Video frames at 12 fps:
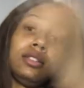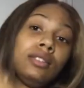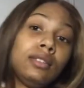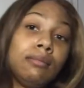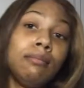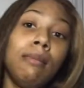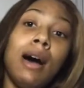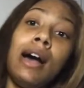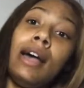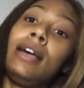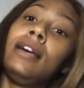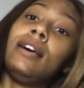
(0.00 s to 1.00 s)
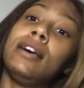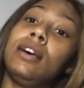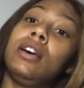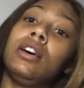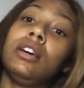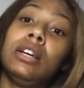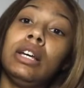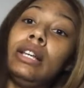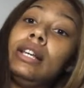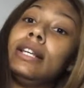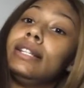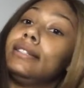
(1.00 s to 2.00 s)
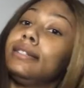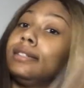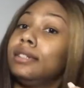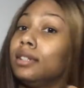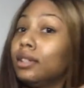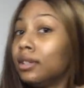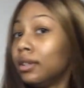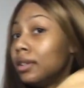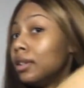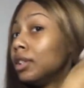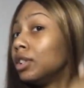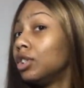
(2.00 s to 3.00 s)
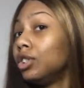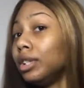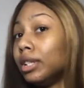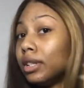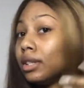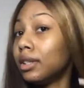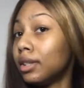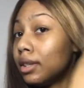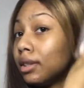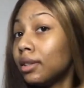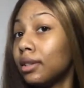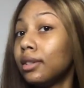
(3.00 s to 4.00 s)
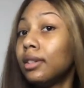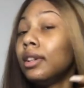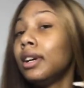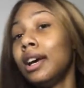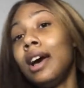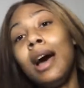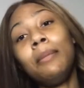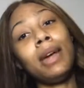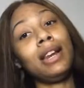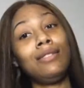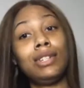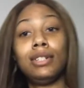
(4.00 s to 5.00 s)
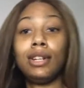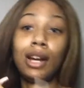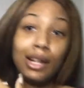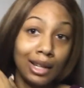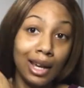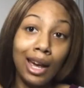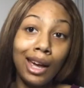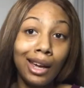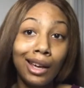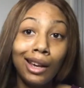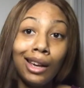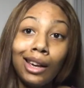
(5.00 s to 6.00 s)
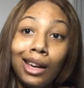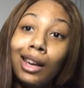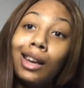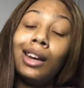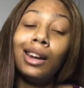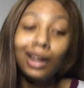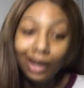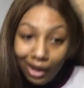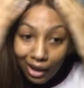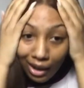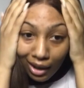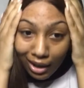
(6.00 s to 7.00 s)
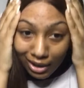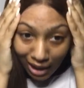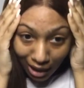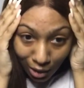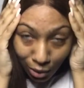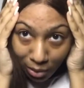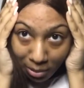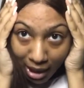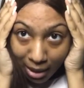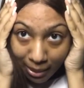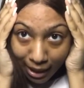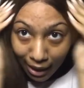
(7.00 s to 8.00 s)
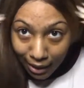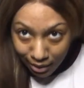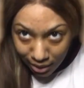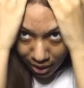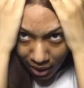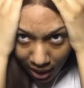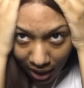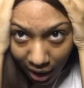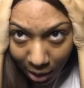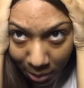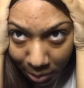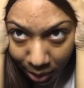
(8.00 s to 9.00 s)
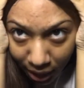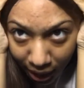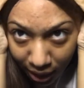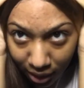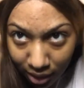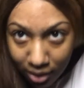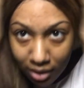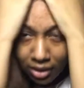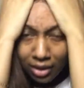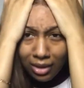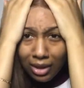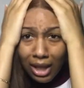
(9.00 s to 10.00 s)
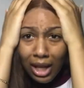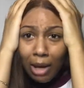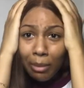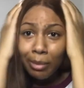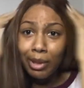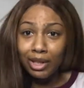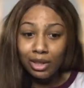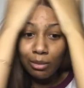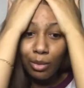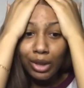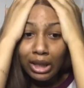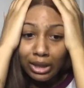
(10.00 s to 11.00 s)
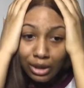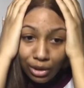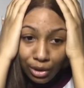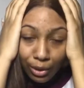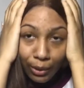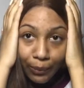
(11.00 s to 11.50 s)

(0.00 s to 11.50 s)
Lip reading: My goodness. Jesus. I'm not even done yet. Cause I gotta do the baby hairs. I'm gonna pluck some more of this too.